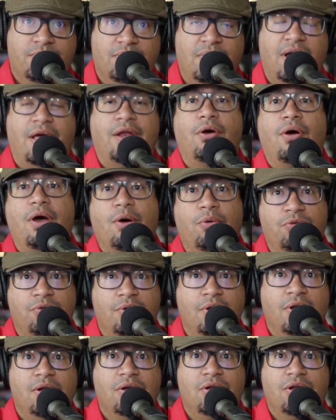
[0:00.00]
I know I
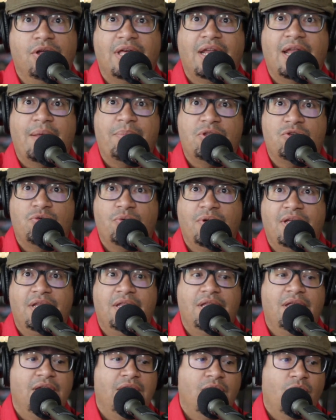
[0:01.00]
was looking at between
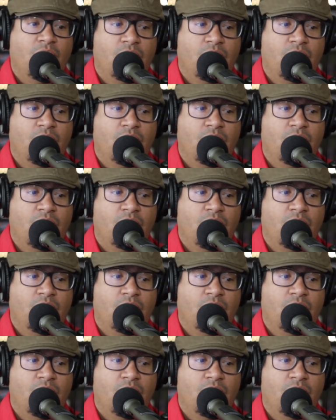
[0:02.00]
the